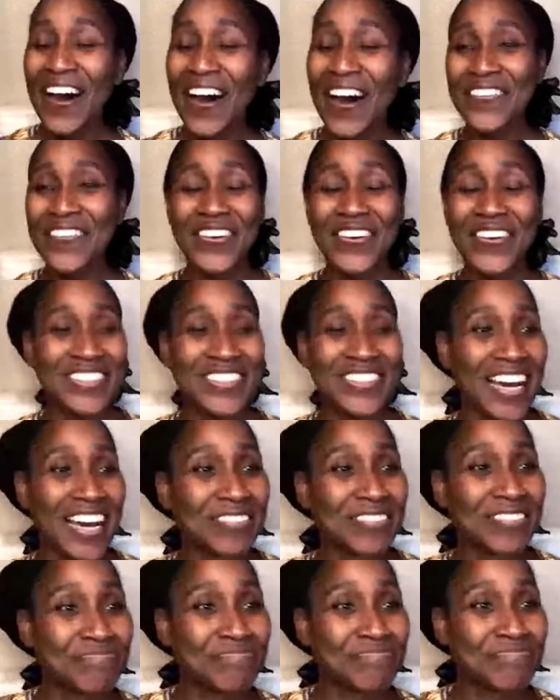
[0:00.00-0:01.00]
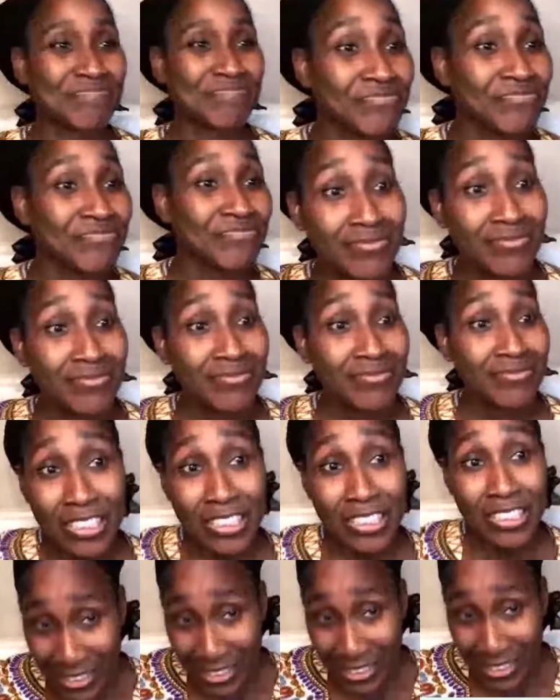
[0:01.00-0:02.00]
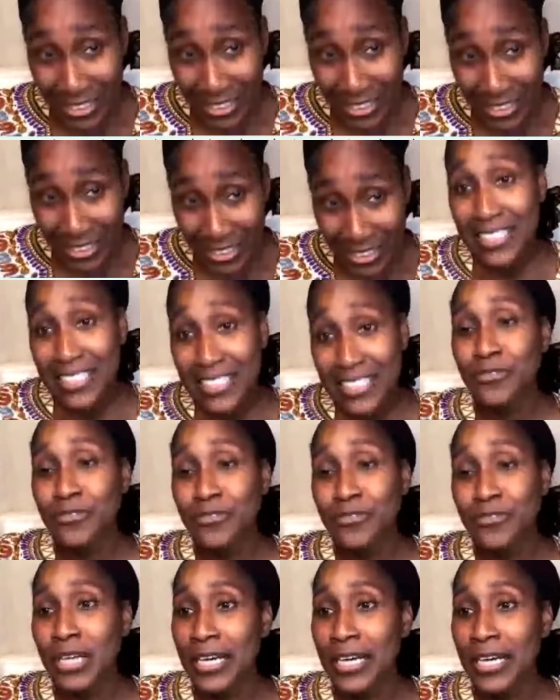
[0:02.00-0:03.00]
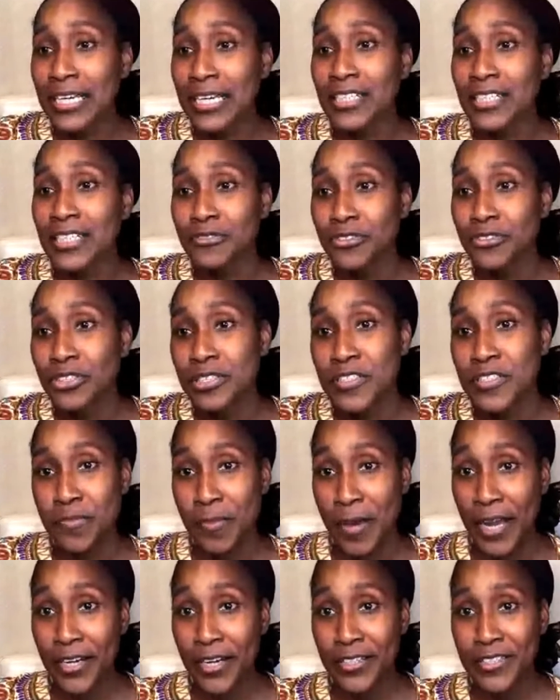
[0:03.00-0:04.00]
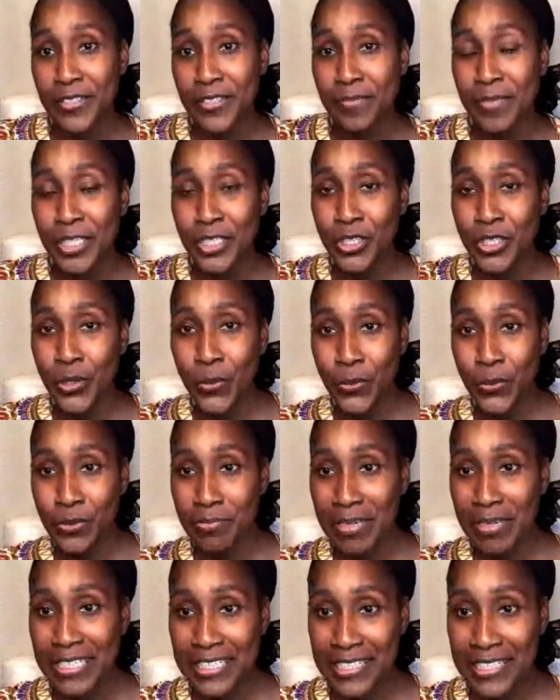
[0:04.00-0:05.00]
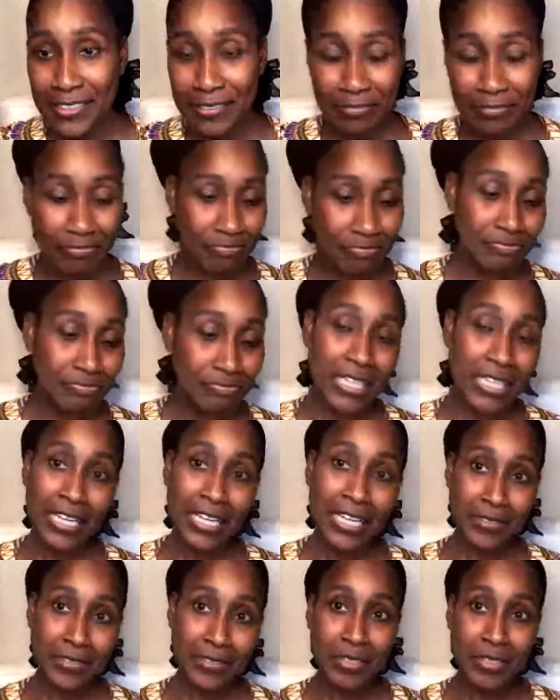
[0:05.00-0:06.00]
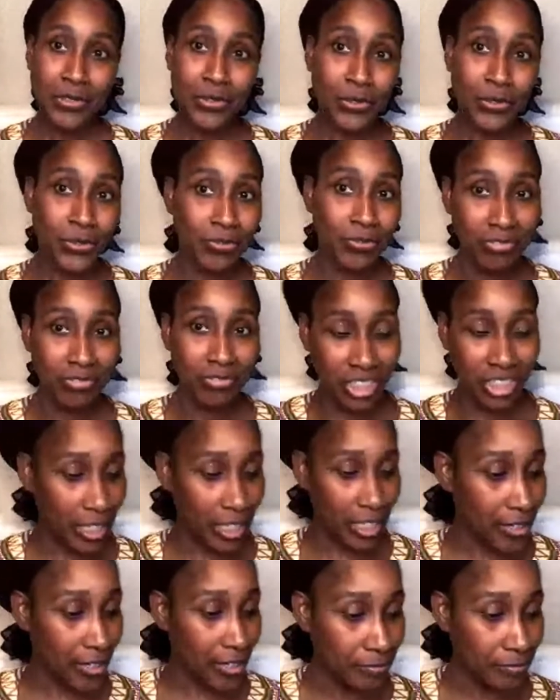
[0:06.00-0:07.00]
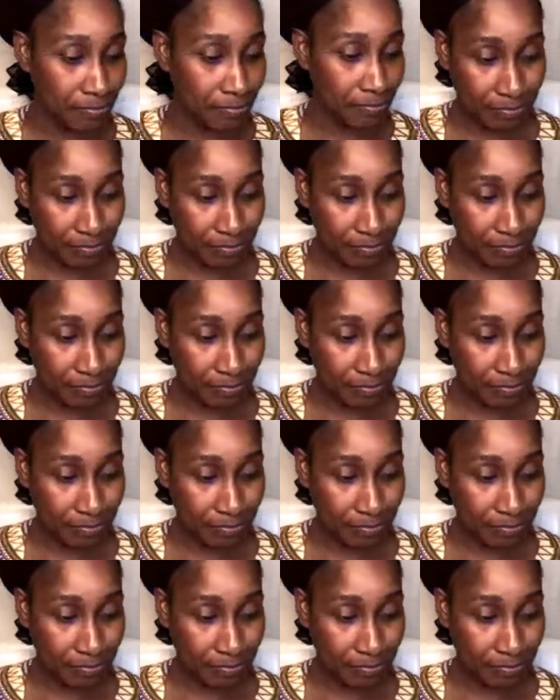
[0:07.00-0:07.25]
How about that? So that's it. If you're inspired to make your own medicine, let me know. Share